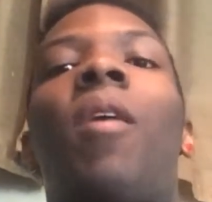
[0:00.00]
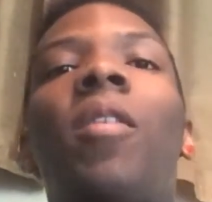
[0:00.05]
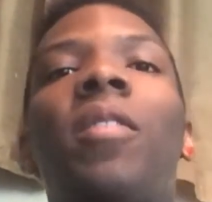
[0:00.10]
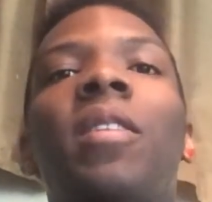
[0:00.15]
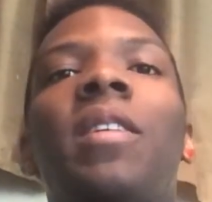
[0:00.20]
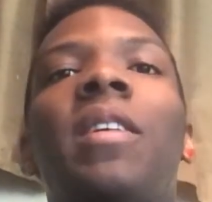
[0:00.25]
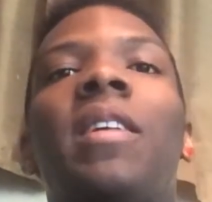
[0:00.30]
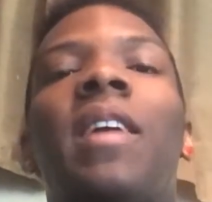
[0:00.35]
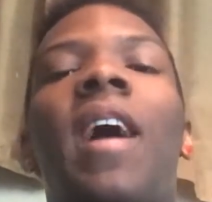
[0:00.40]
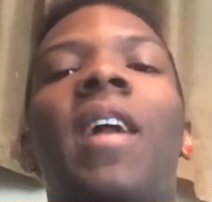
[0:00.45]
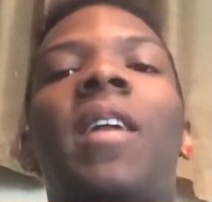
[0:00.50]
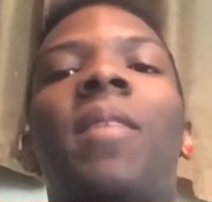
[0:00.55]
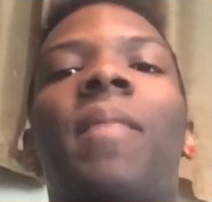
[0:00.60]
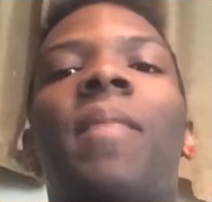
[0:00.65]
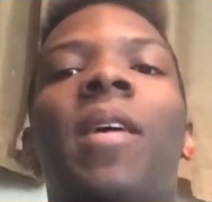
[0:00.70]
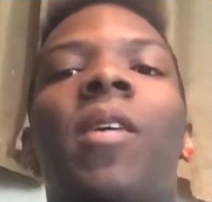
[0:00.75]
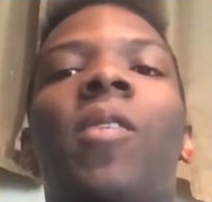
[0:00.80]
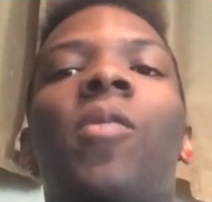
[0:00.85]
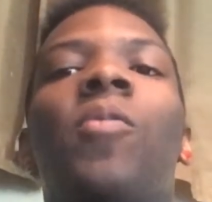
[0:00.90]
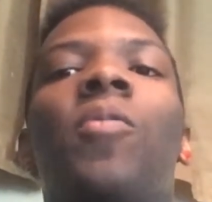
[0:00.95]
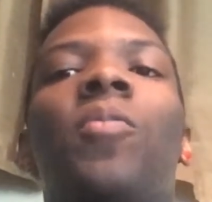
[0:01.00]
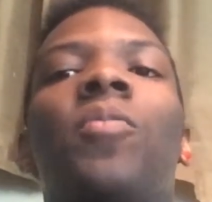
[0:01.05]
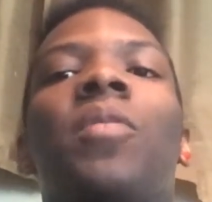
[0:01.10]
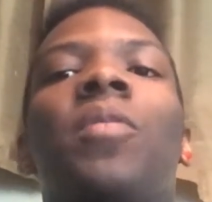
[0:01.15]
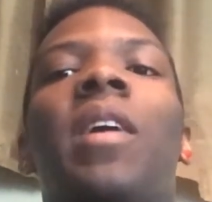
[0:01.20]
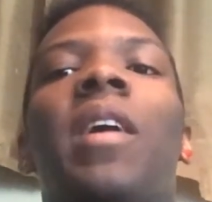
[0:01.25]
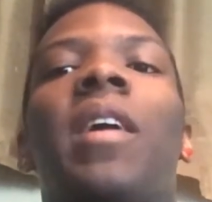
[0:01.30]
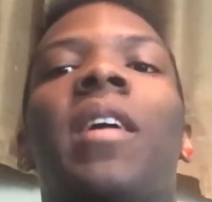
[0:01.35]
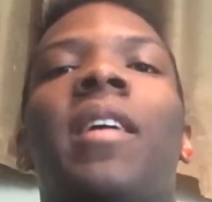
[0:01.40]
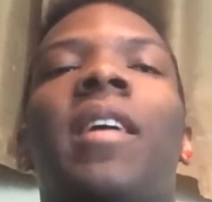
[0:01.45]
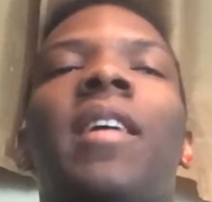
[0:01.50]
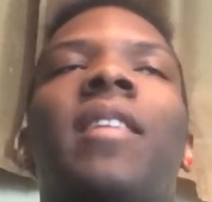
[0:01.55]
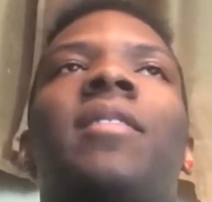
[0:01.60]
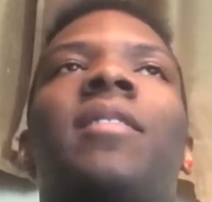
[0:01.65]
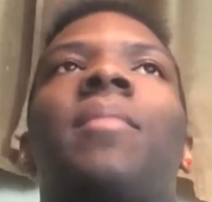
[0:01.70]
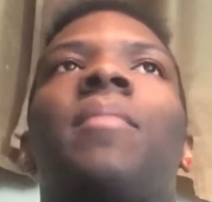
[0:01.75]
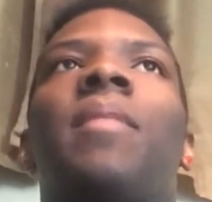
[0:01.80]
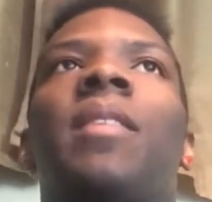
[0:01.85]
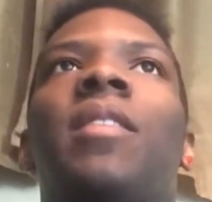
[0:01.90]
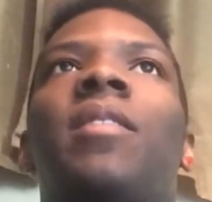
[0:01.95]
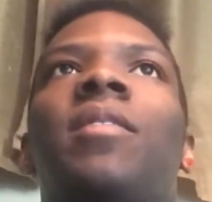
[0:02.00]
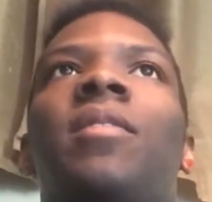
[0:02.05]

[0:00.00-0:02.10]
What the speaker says: partly kind of my own thing. Yes,